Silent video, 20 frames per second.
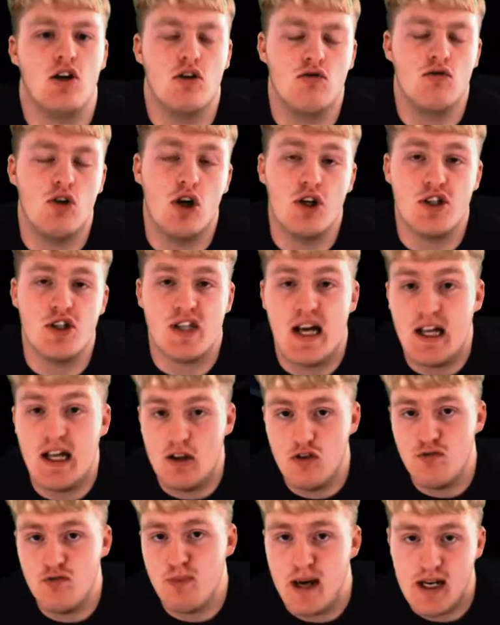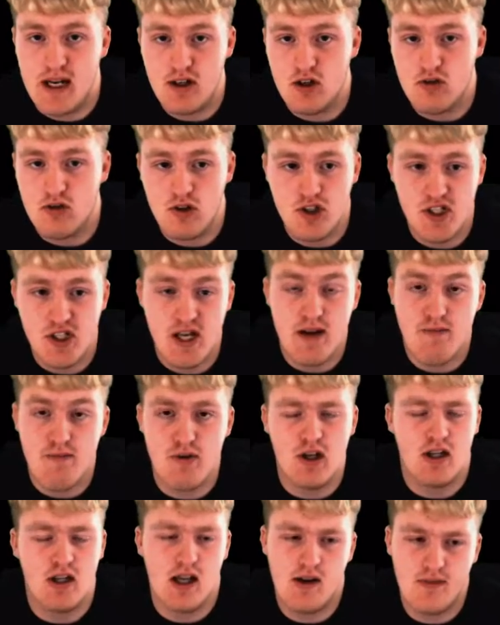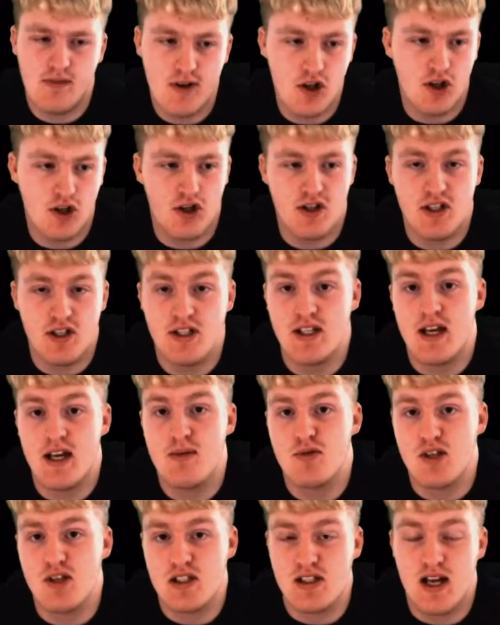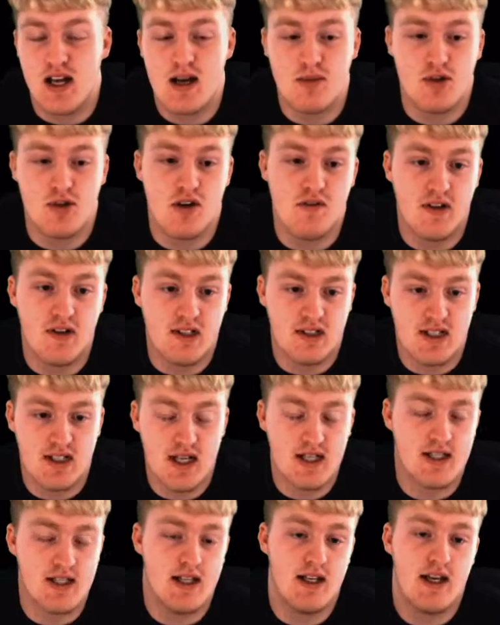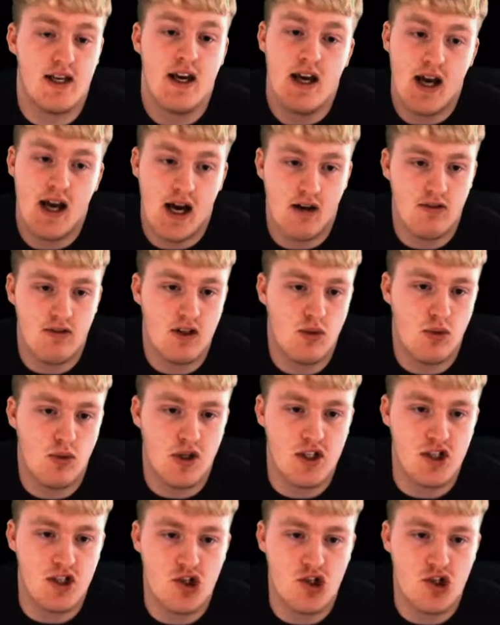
Reus. I love Marco Reus in real life on in this game, so that's absolutely fantastic. I really wanted to